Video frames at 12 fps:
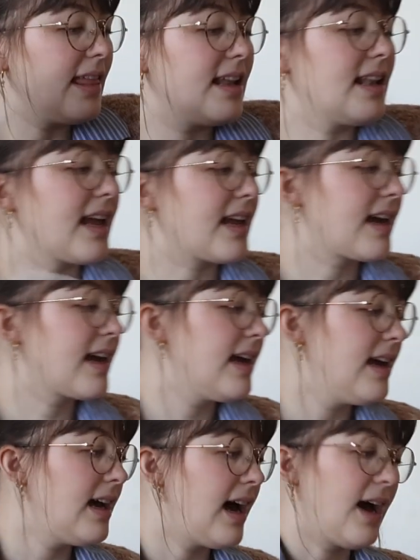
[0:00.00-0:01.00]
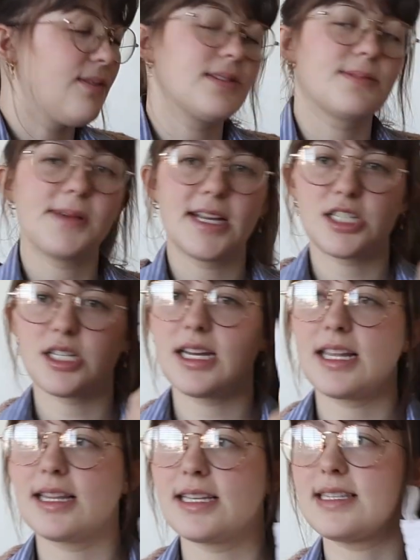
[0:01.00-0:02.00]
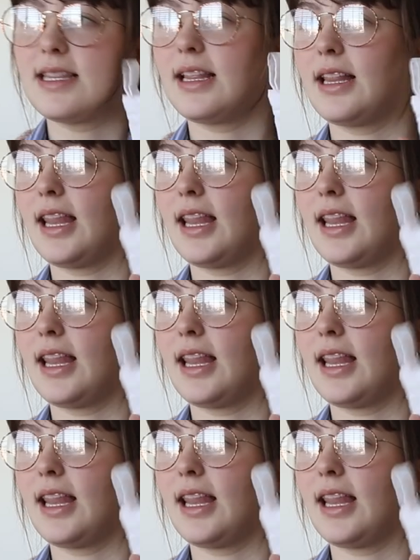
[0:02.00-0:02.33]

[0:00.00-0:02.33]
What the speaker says: And then like I was mentioning this in the